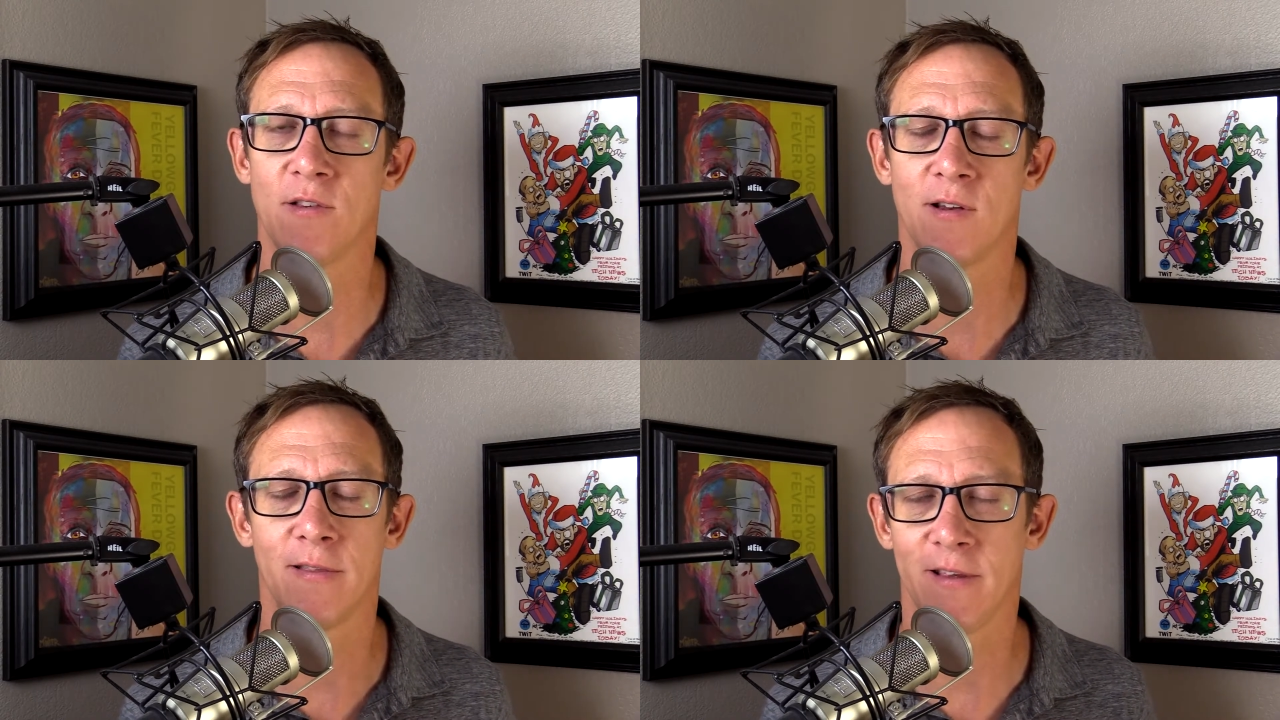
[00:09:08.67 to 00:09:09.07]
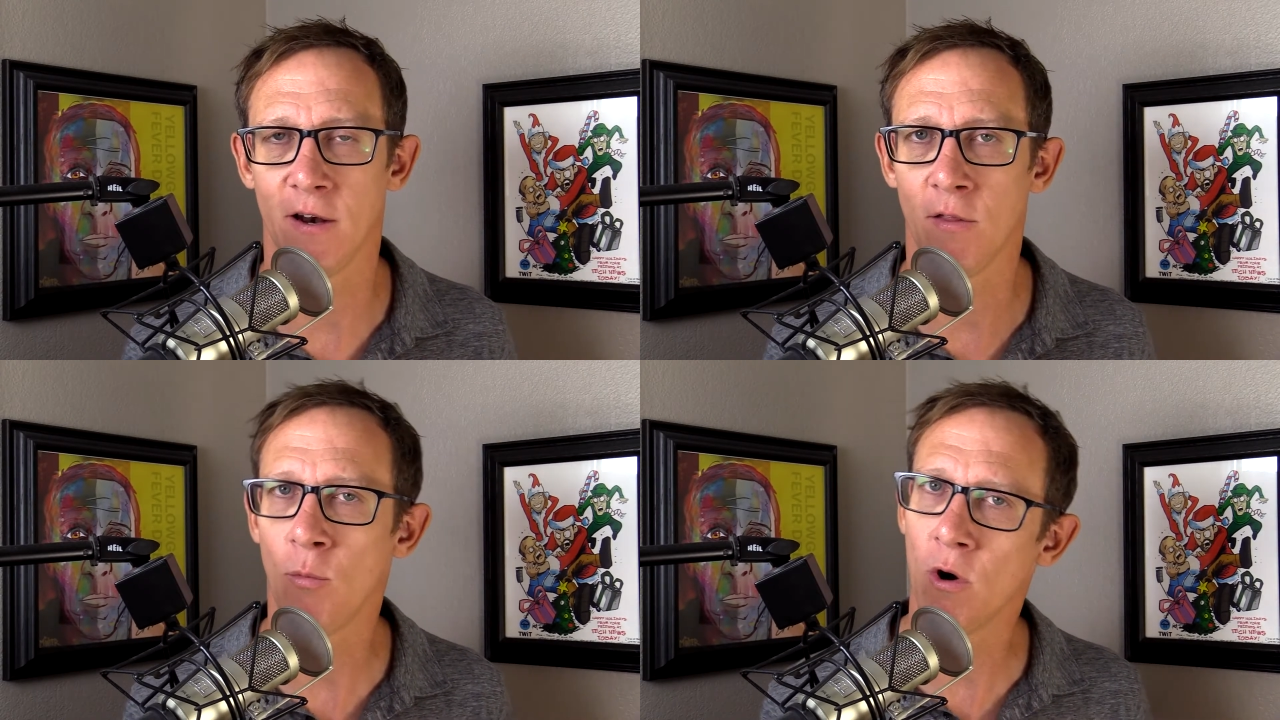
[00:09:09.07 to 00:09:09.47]
It's not the
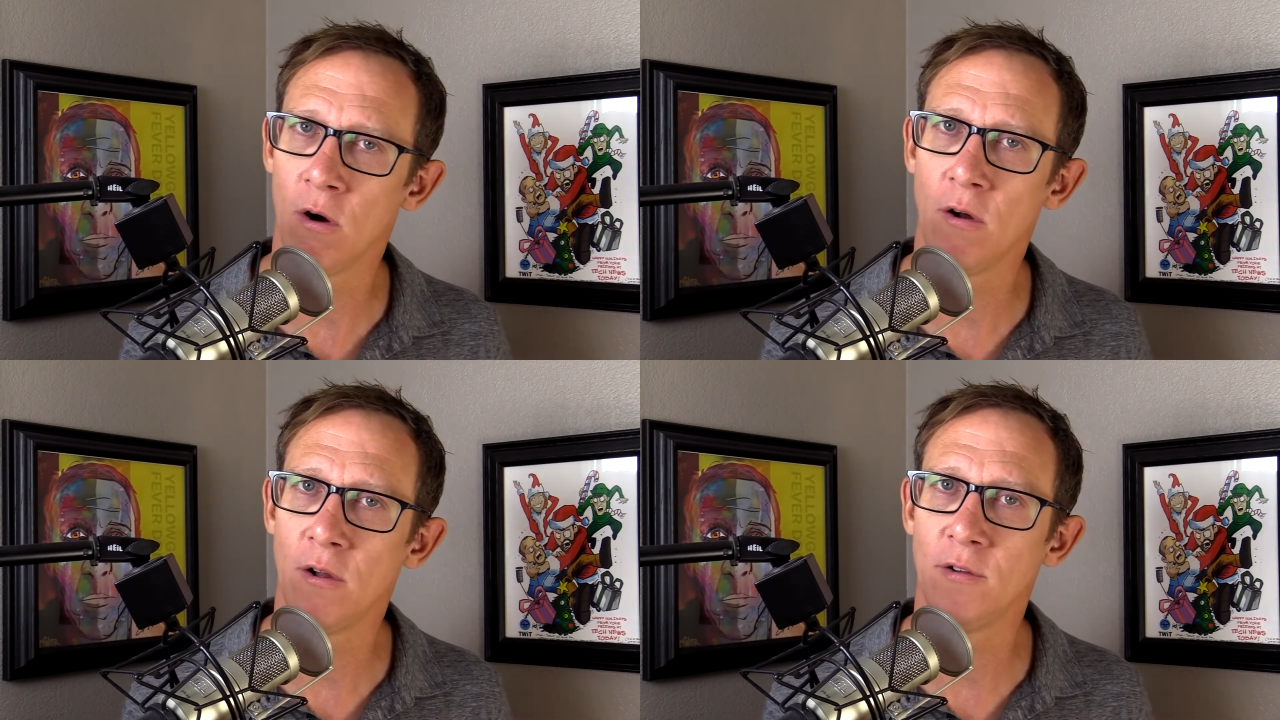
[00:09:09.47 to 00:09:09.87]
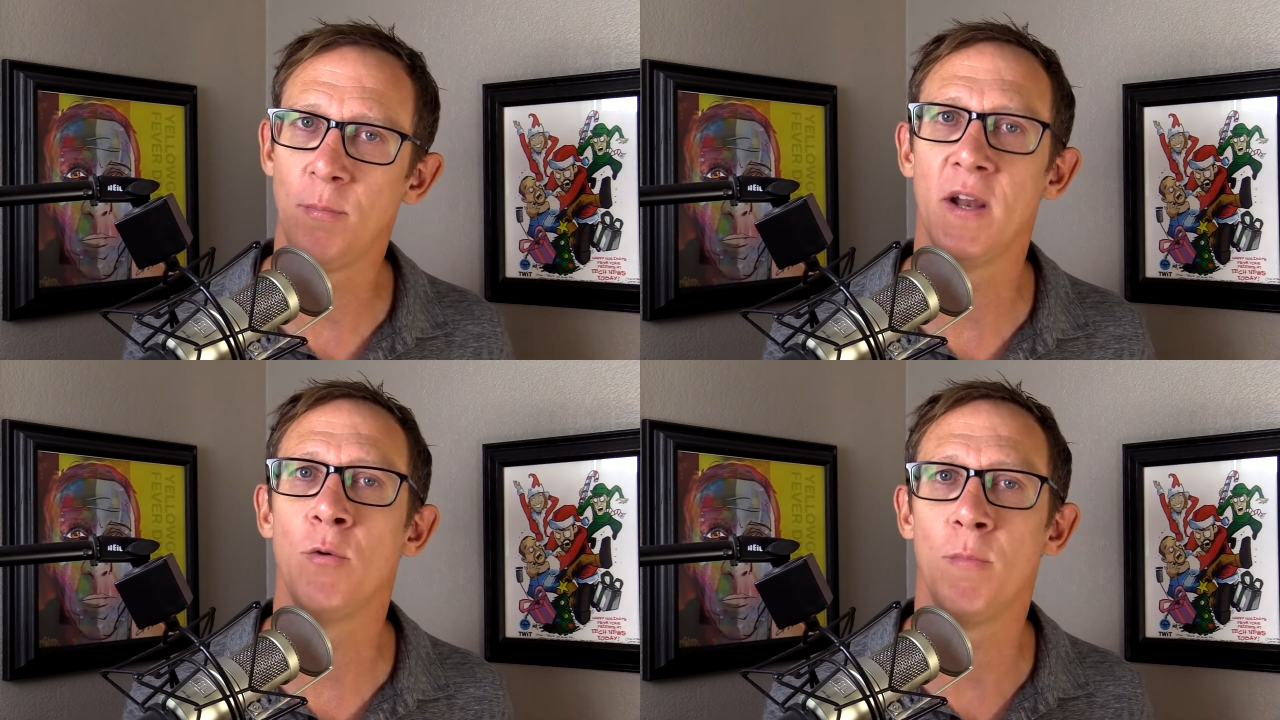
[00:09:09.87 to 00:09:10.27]
end of the
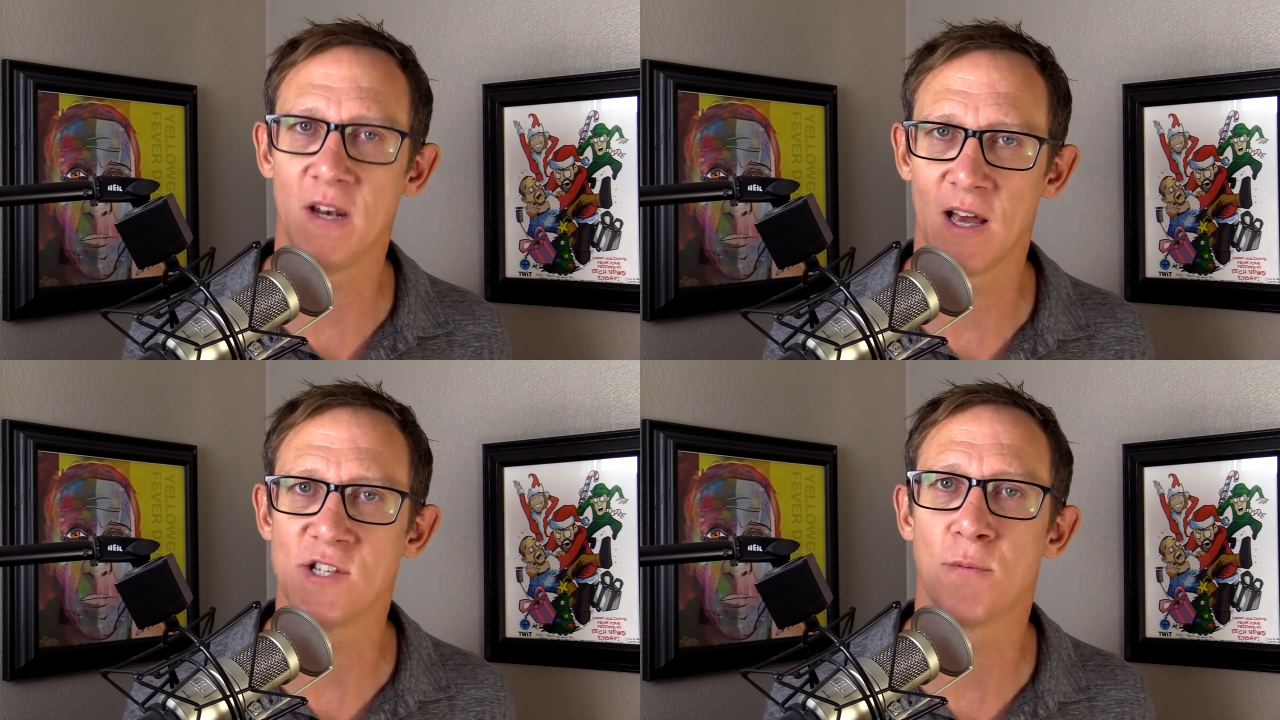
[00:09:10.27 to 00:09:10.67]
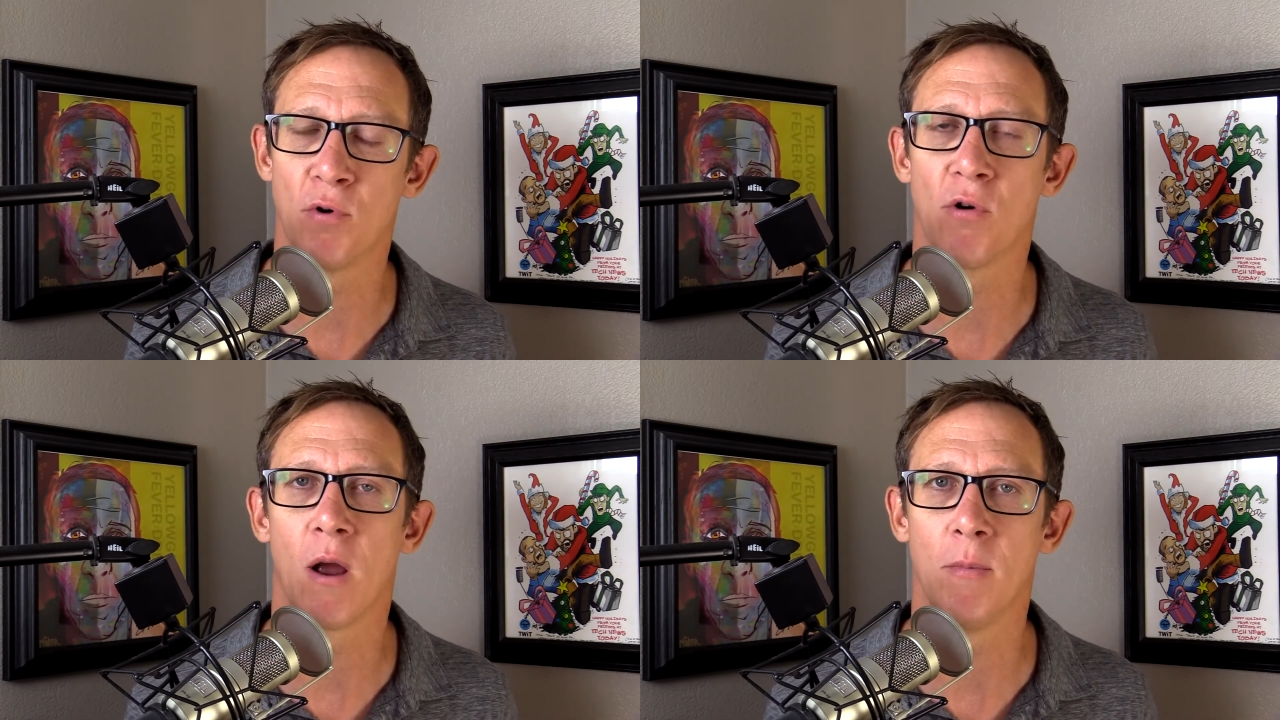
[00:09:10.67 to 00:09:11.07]
world, but it would be nice to
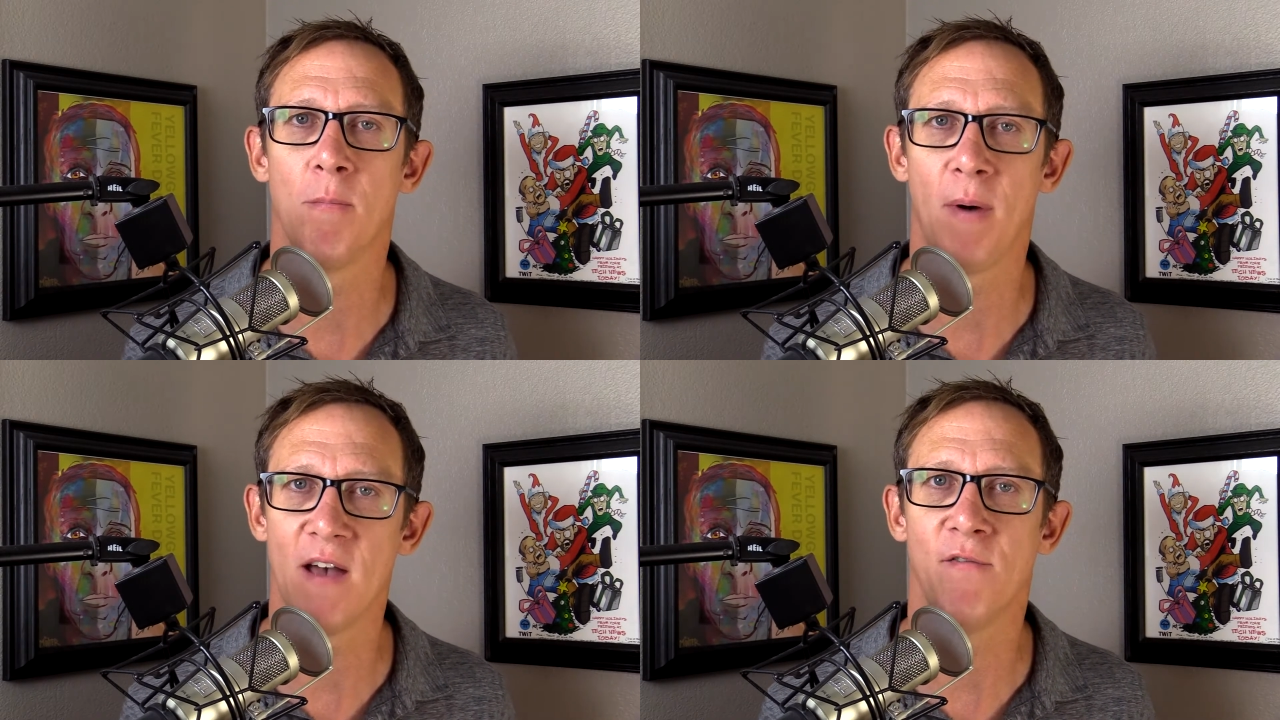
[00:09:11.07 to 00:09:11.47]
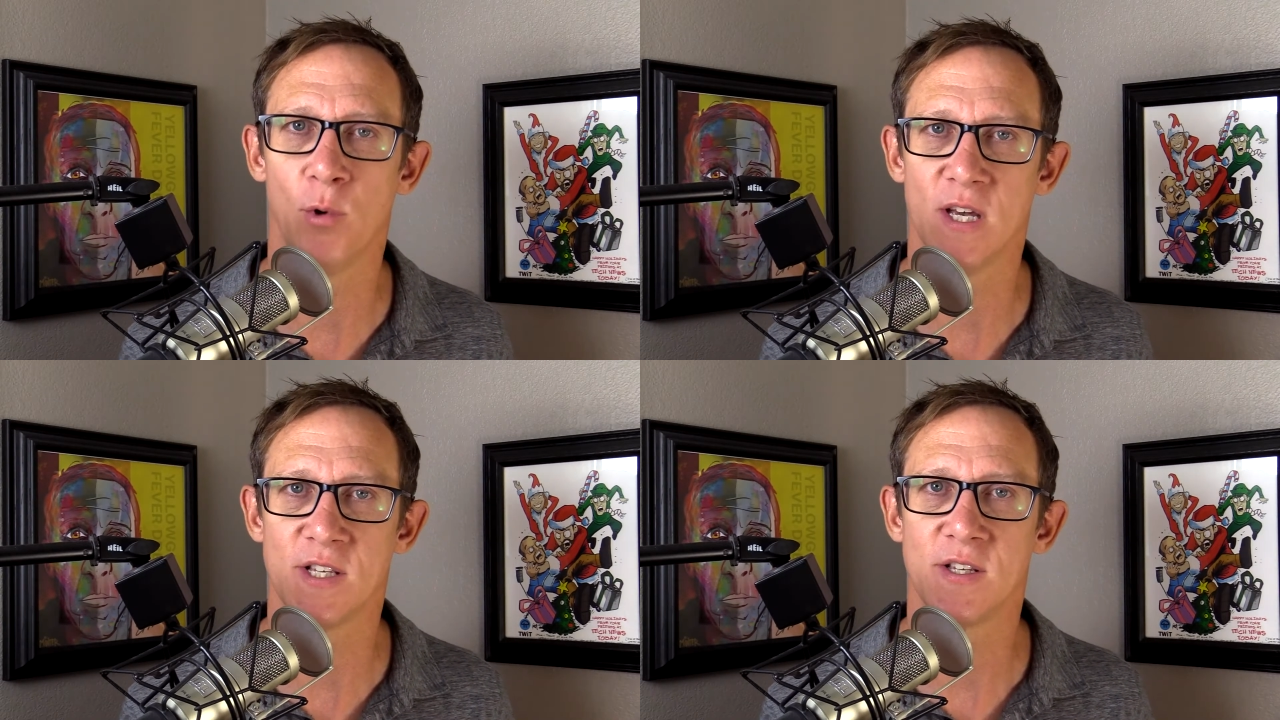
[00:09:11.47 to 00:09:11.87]
program it by
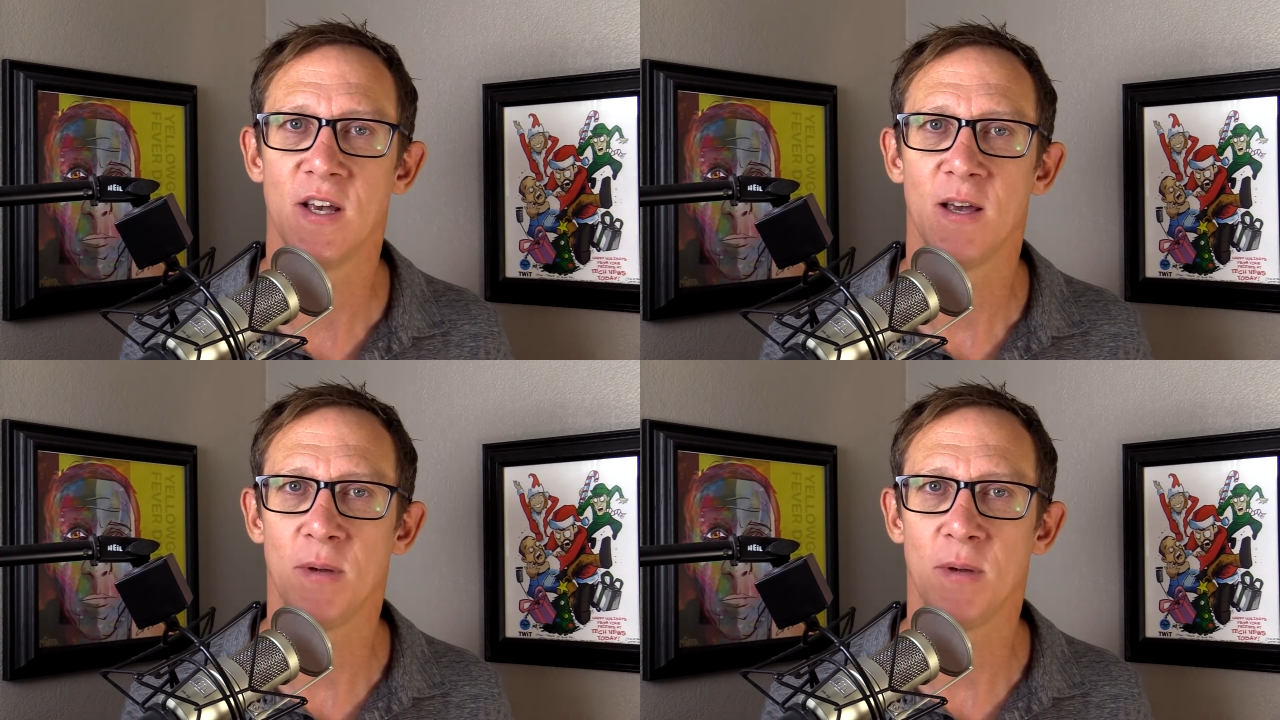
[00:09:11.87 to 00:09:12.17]
voice,